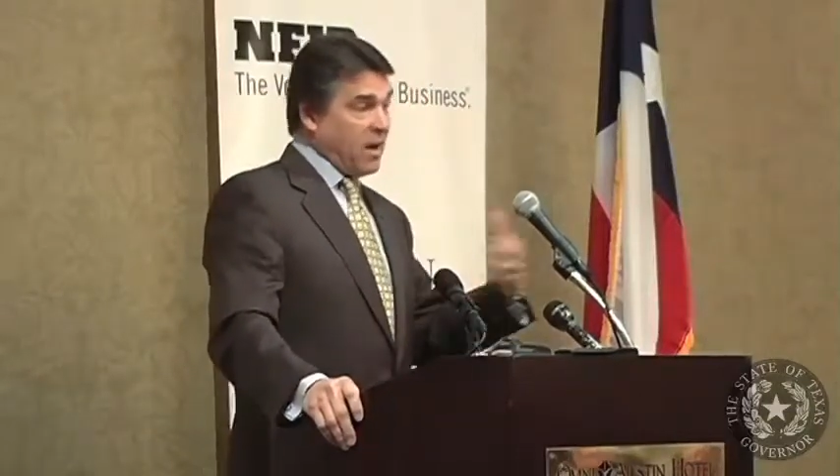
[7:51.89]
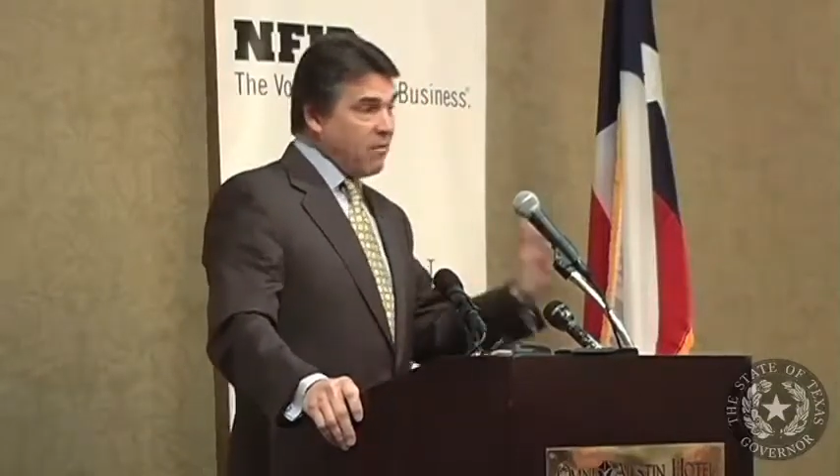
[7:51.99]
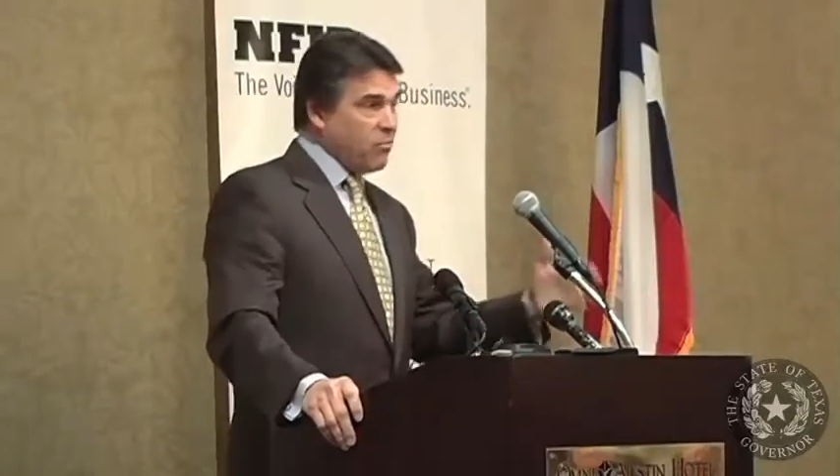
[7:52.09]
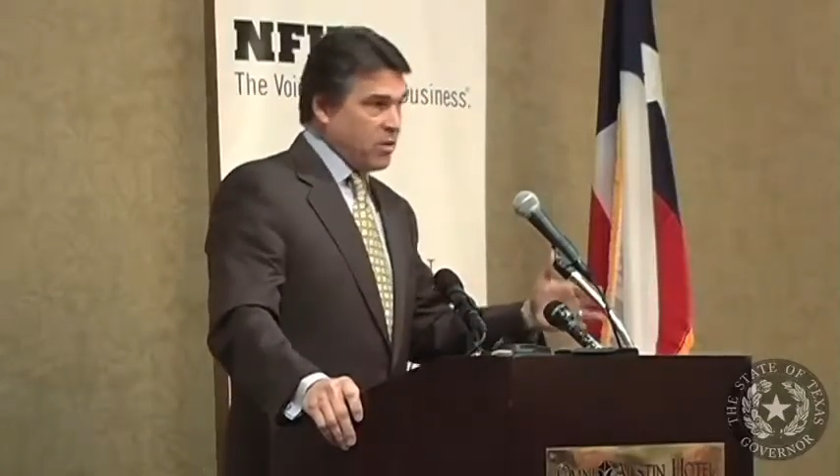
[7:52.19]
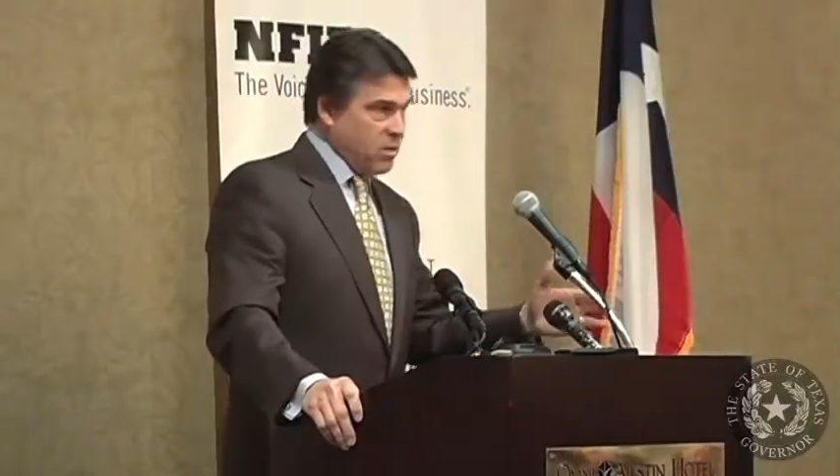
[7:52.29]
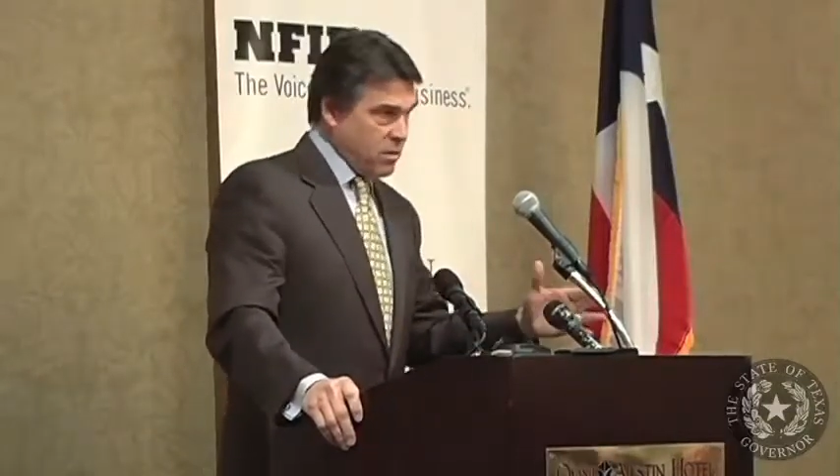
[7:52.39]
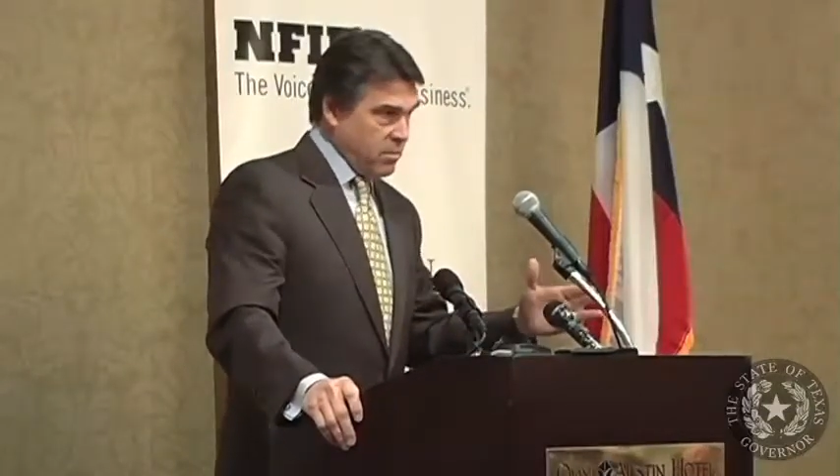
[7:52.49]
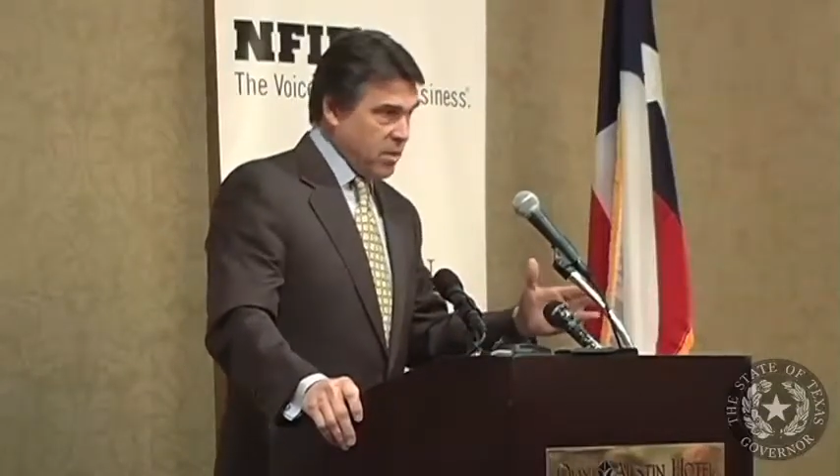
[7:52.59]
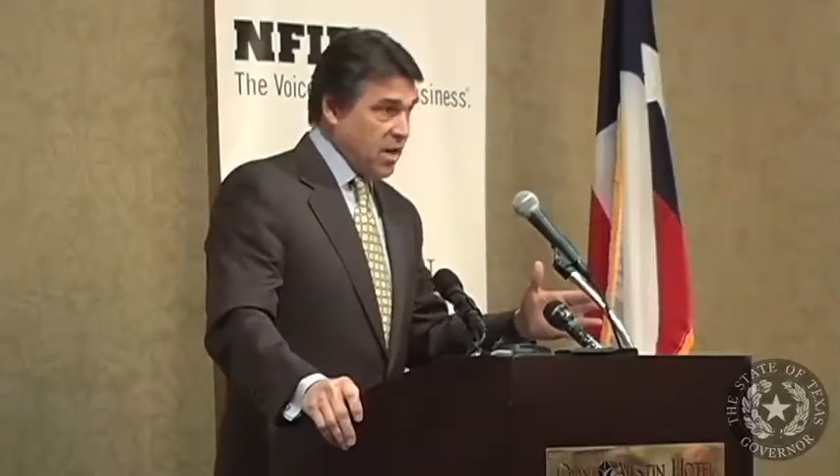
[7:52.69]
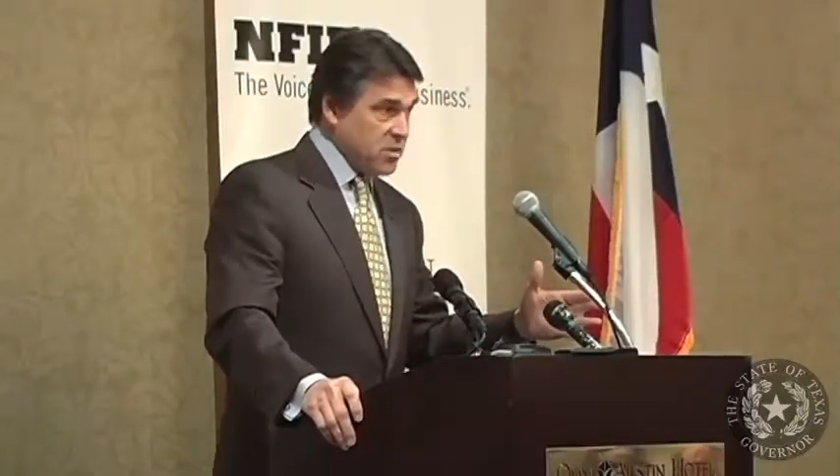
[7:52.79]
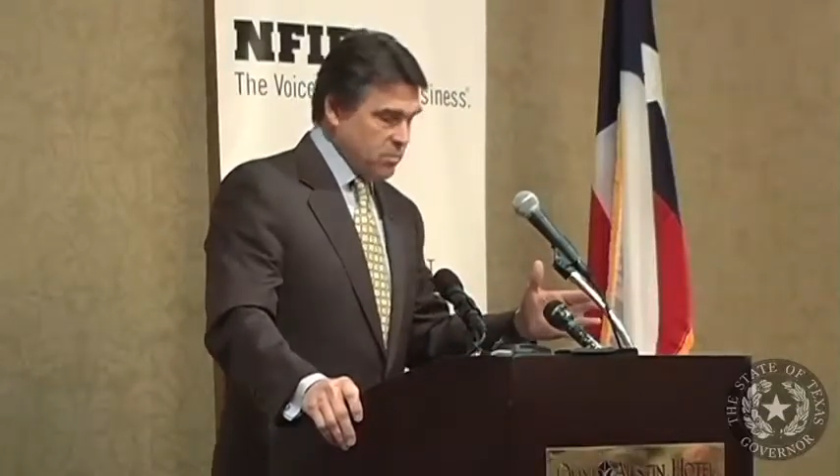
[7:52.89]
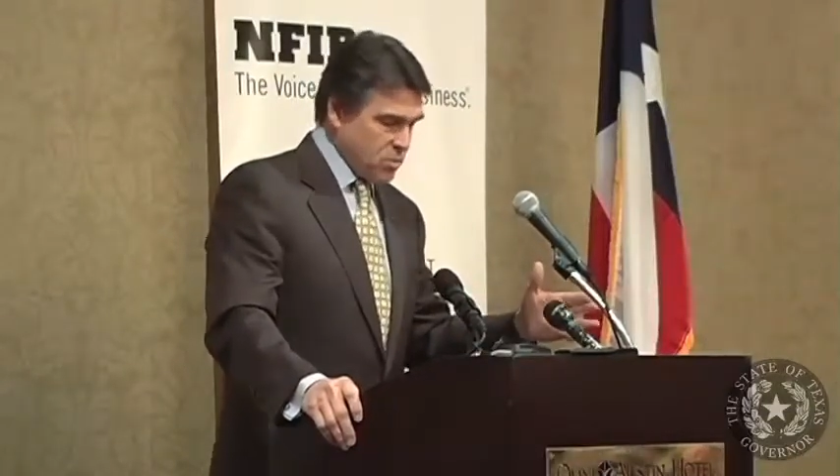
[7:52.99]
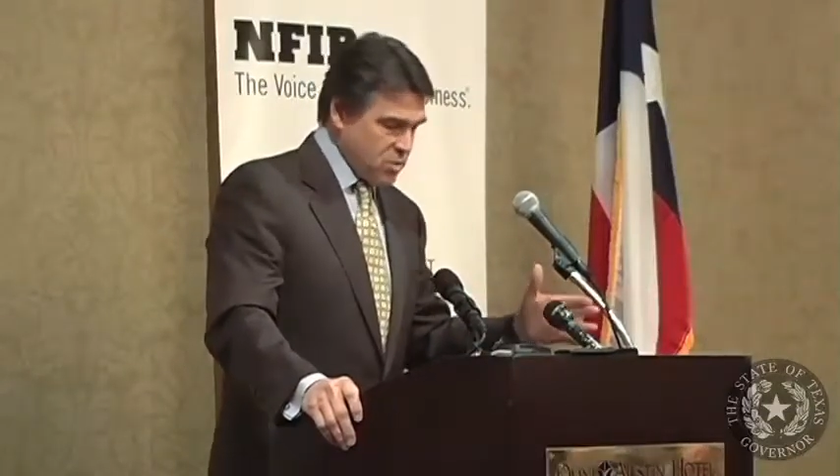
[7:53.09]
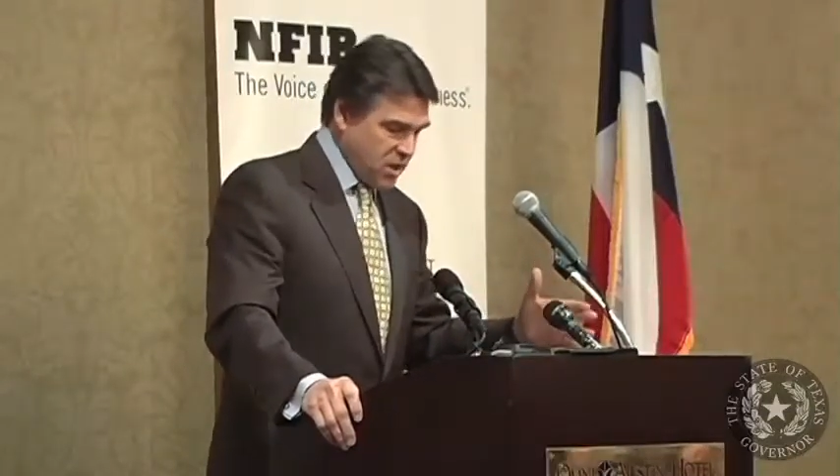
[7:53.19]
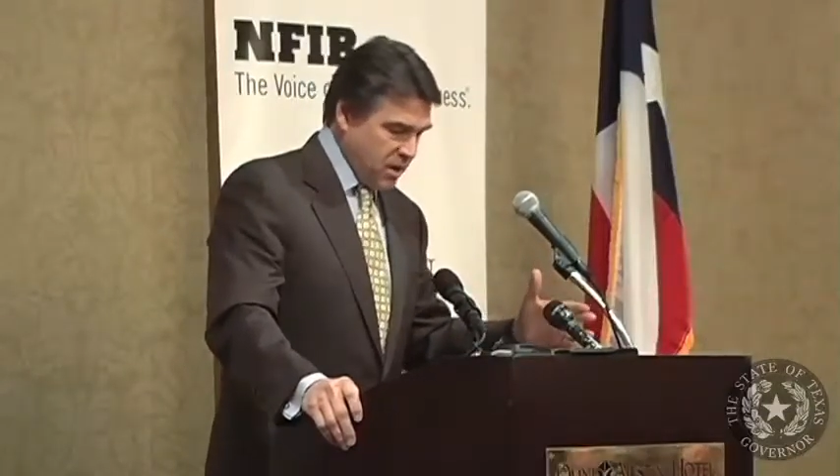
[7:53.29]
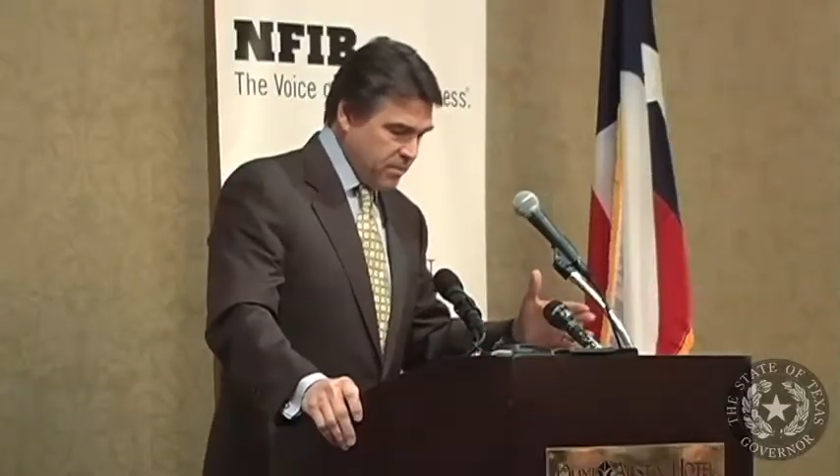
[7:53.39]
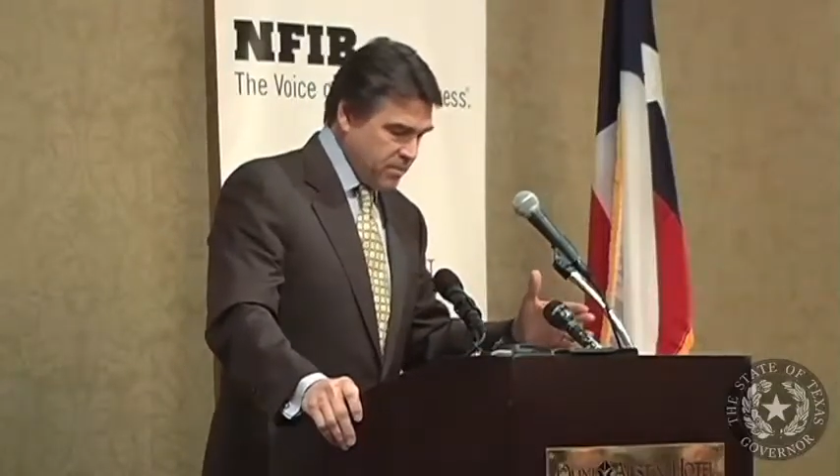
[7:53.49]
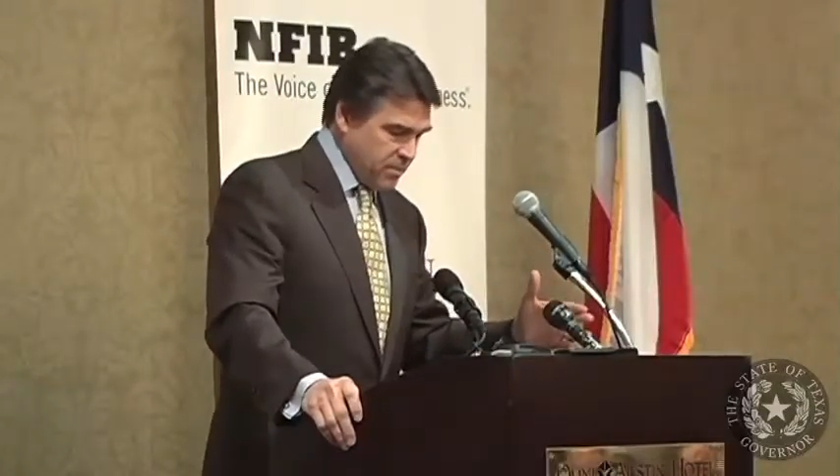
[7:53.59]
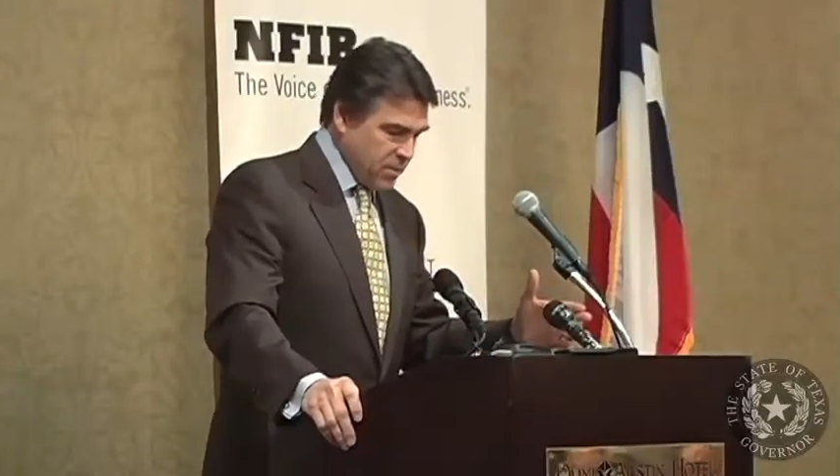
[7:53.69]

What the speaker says: every possible step